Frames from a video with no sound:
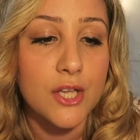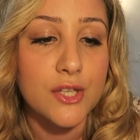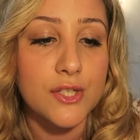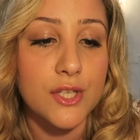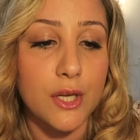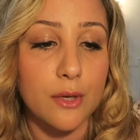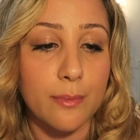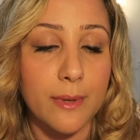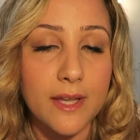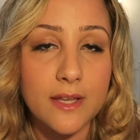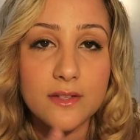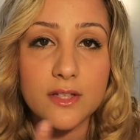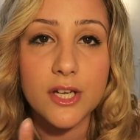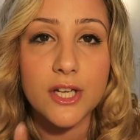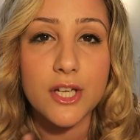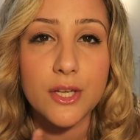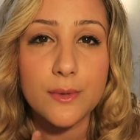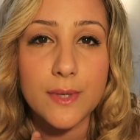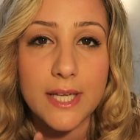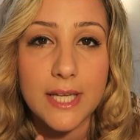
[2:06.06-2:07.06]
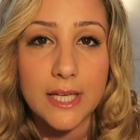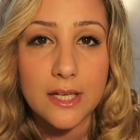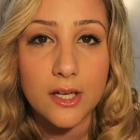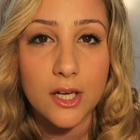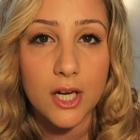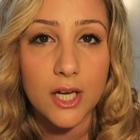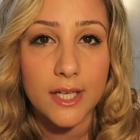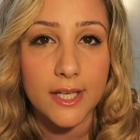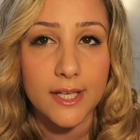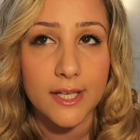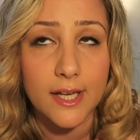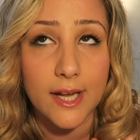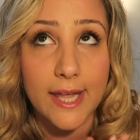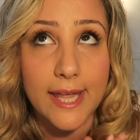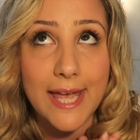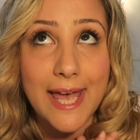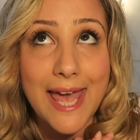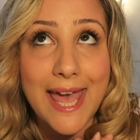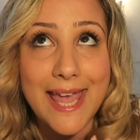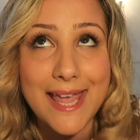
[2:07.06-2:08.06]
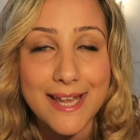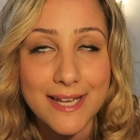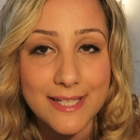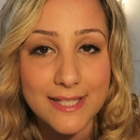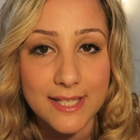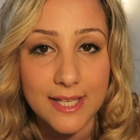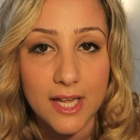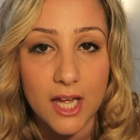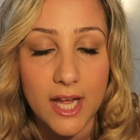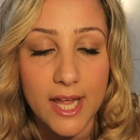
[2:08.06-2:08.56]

So because I don't eat garlic and I hate it,